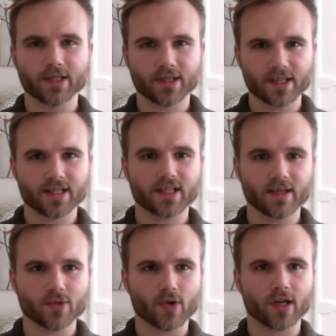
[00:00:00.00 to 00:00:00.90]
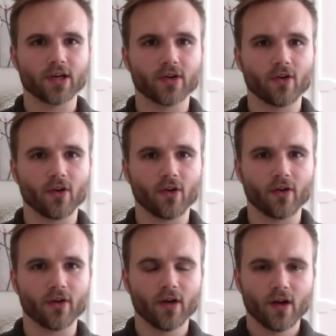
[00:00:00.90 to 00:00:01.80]
These themes right here
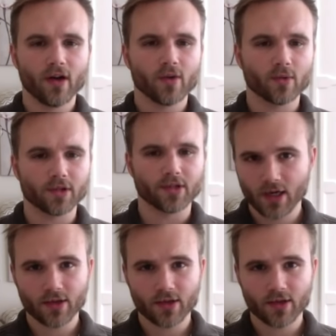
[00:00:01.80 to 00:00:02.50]
are really good.